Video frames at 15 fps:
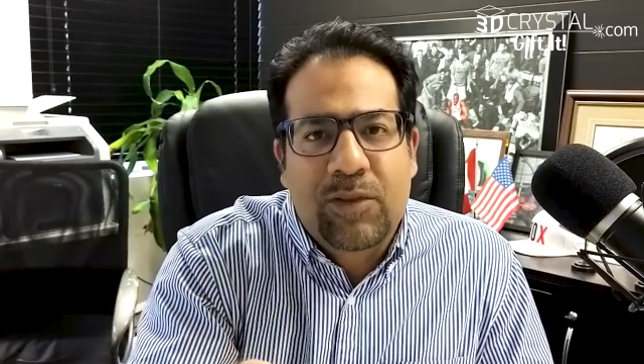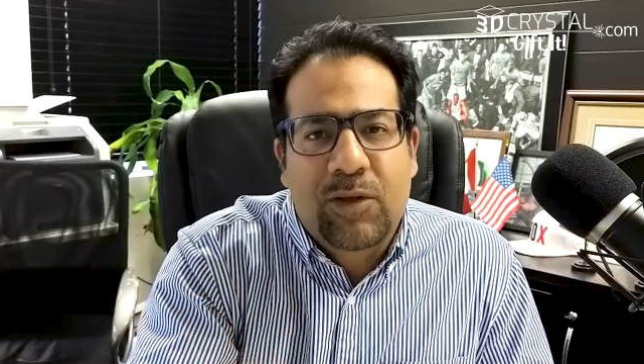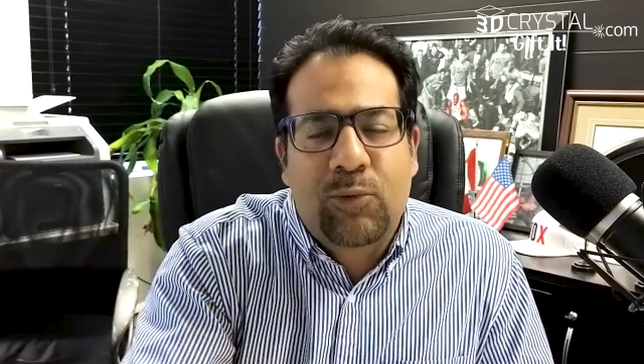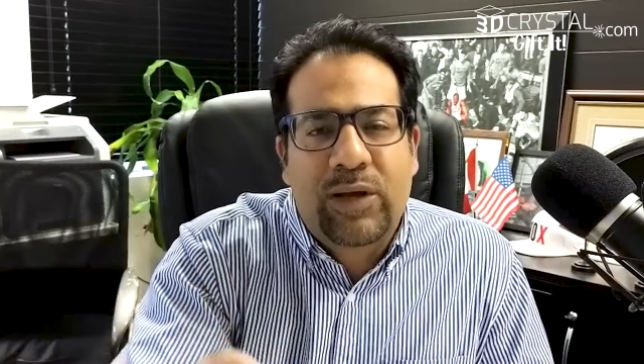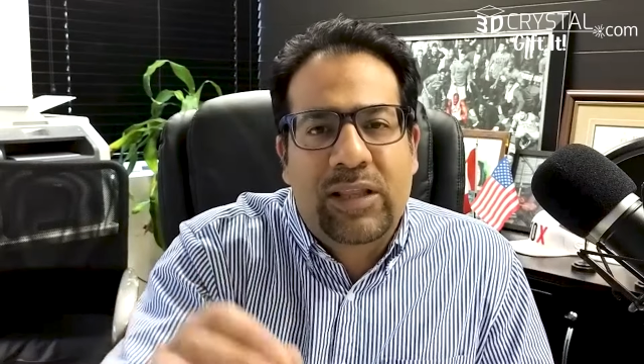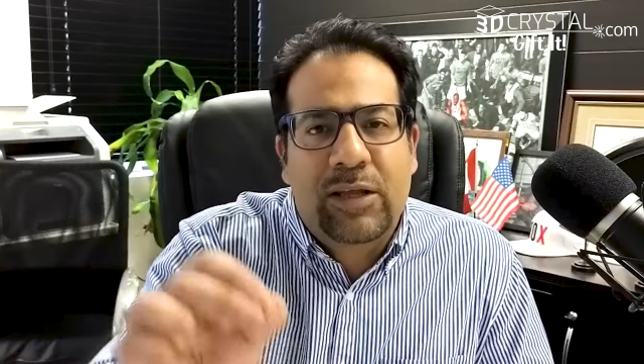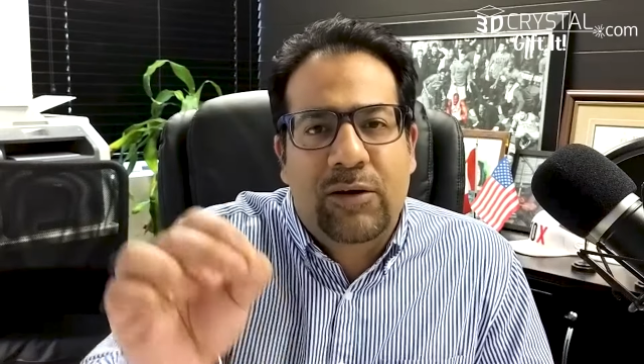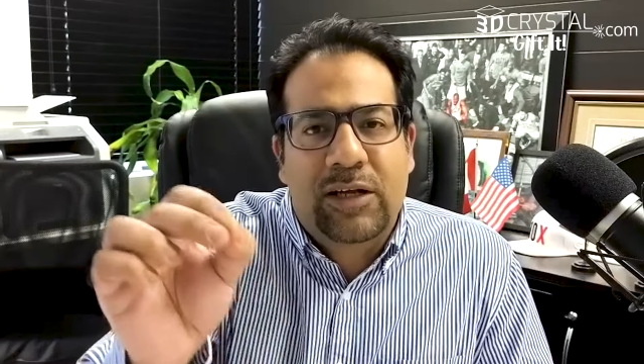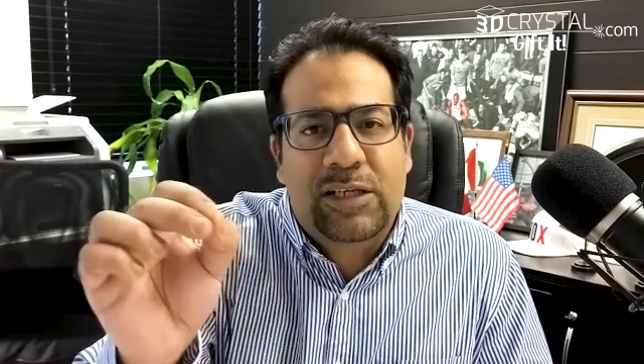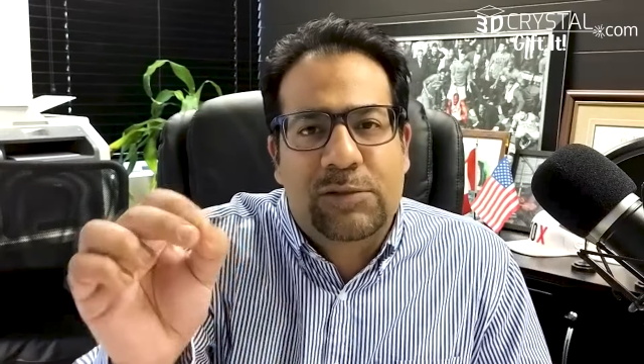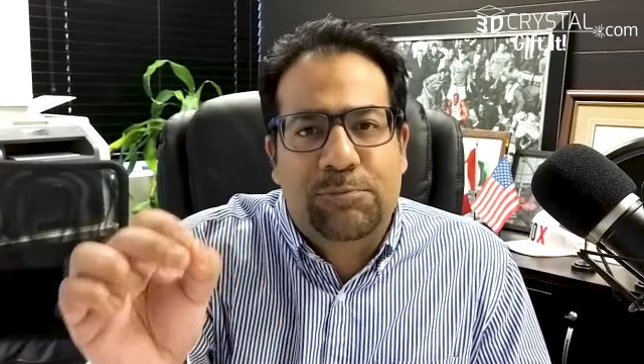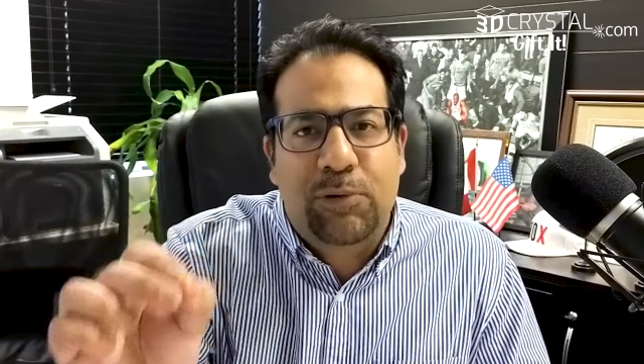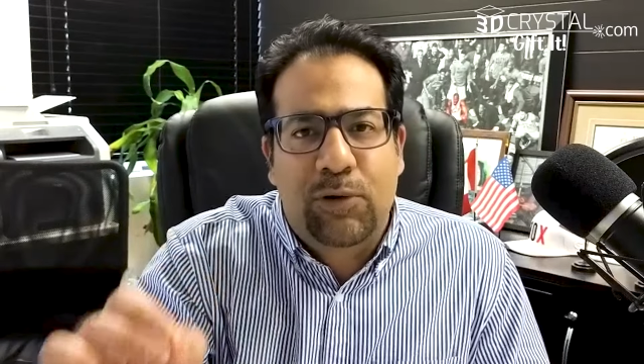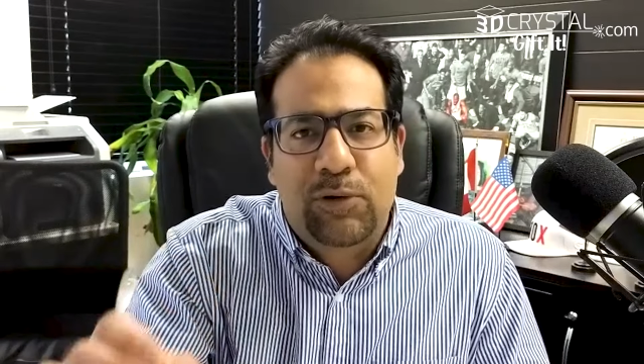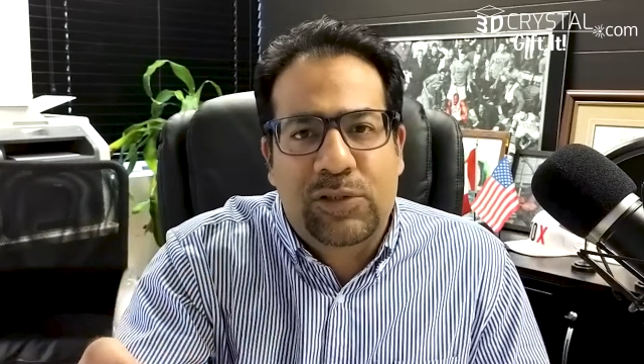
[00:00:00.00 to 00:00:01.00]
when they're
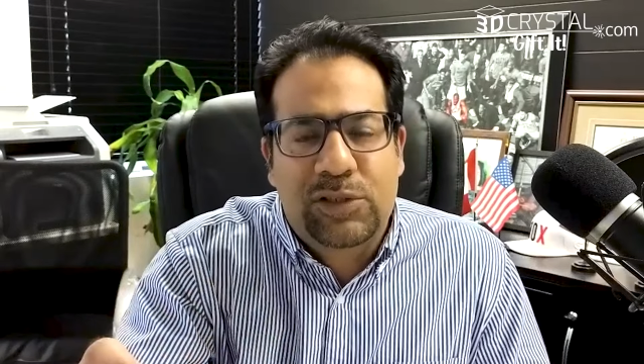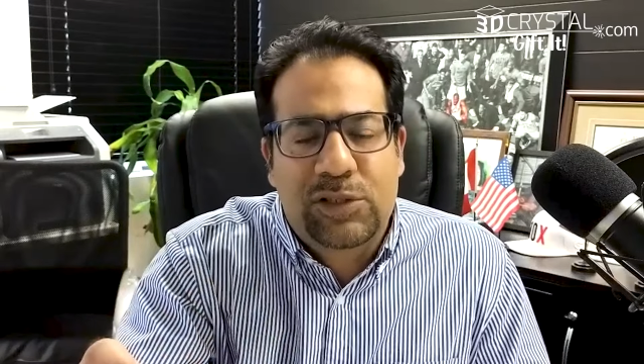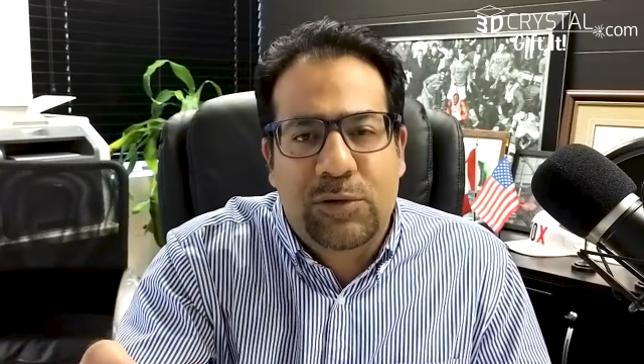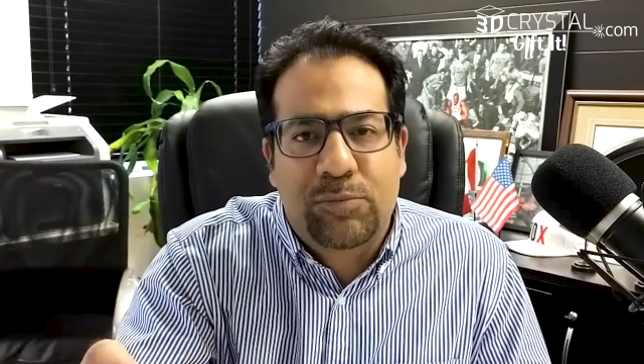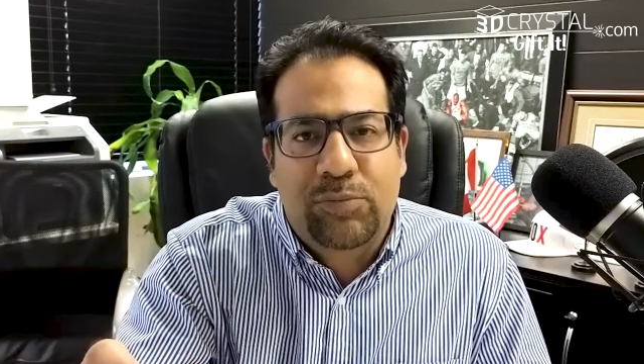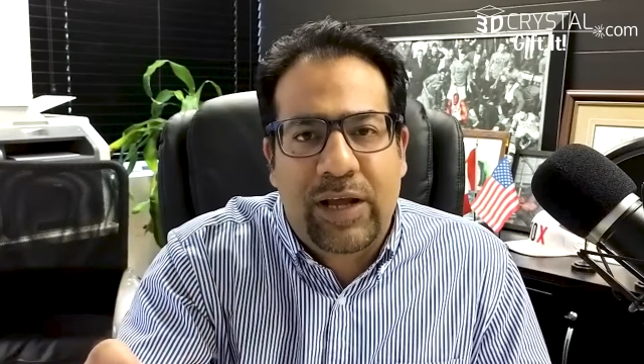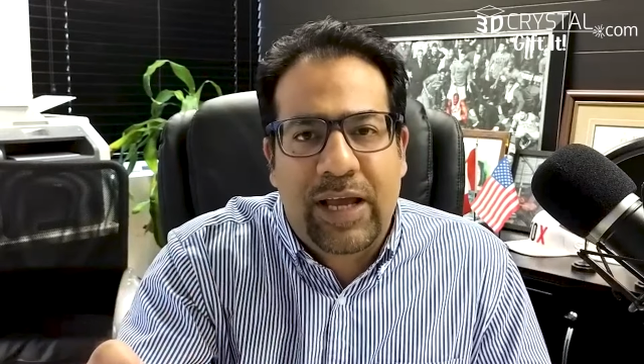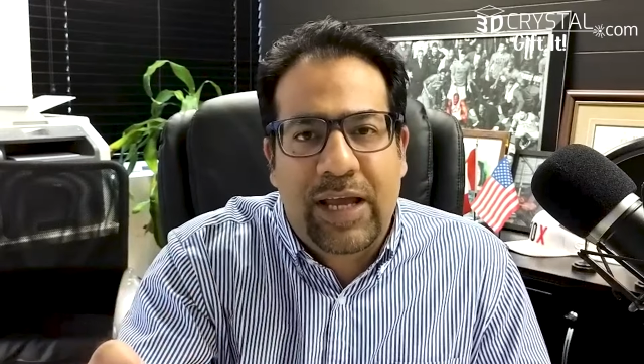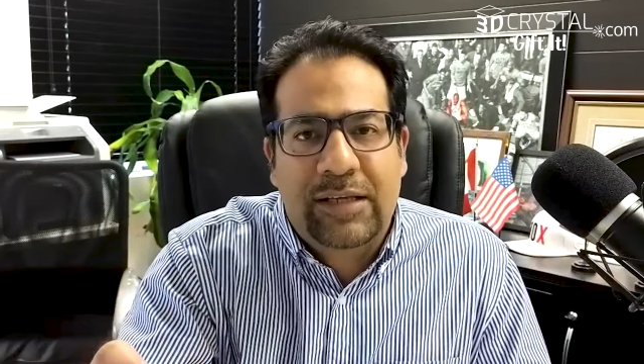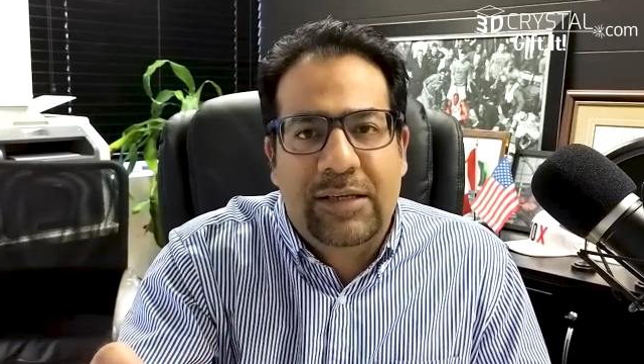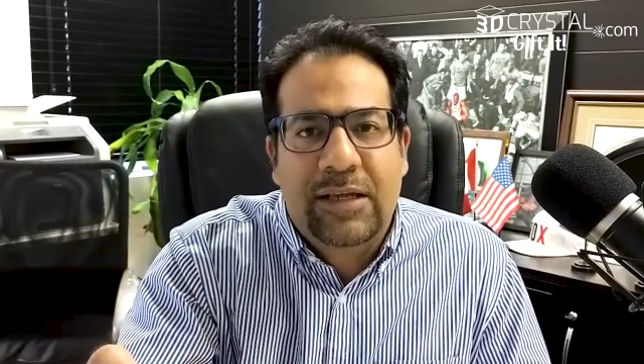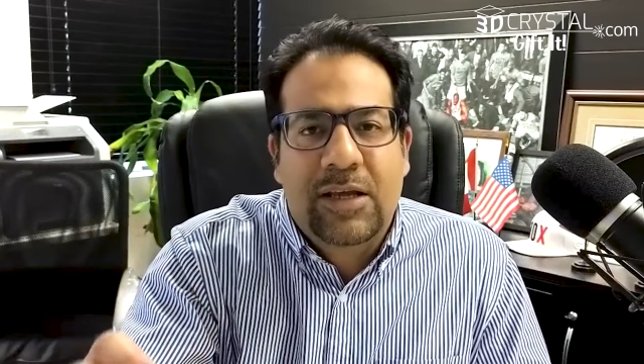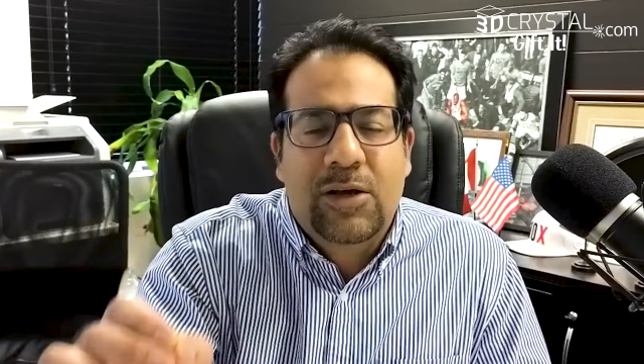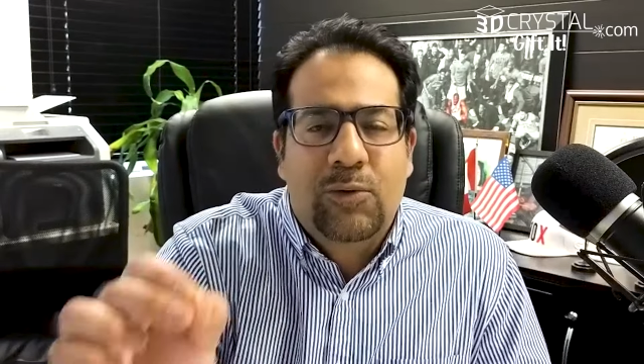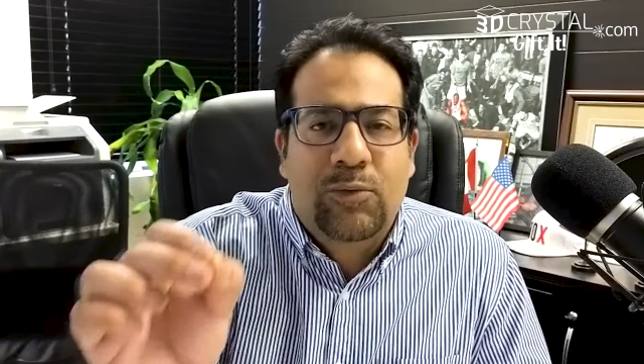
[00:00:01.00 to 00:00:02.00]
exposed to your brand,